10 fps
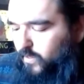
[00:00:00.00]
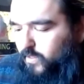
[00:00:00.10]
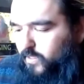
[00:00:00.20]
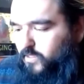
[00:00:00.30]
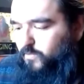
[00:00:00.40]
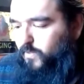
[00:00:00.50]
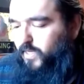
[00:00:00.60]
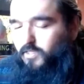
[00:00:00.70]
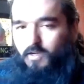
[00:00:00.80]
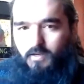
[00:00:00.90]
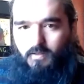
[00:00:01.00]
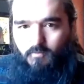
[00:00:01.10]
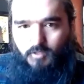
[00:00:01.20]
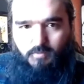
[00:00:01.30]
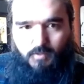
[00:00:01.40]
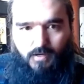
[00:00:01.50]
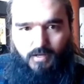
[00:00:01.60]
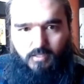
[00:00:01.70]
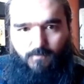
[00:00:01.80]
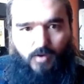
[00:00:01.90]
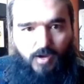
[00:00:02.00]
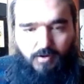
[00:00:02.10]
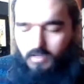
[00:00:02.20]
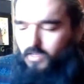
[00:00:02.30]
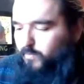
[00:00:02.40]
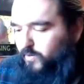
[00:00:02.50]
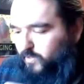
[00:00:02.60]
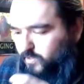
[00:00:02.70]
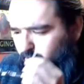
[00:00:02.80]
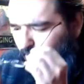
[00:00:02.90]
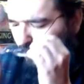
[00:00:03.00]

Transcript: This is what I was taught as a fire keeper, is